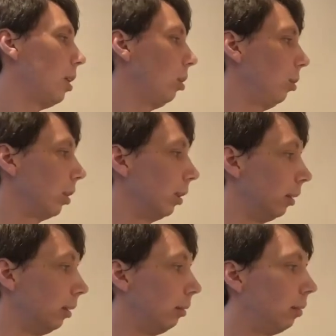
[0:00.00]
you
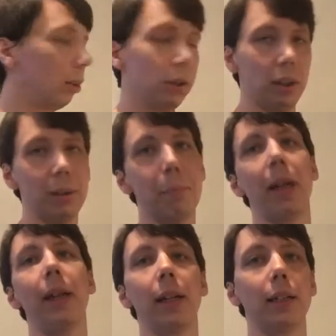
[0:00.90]
can go to the
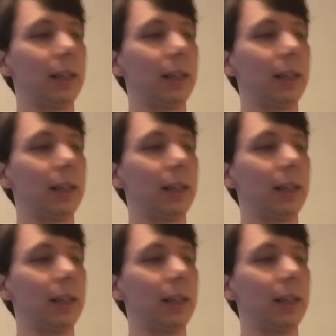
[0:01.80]
appendix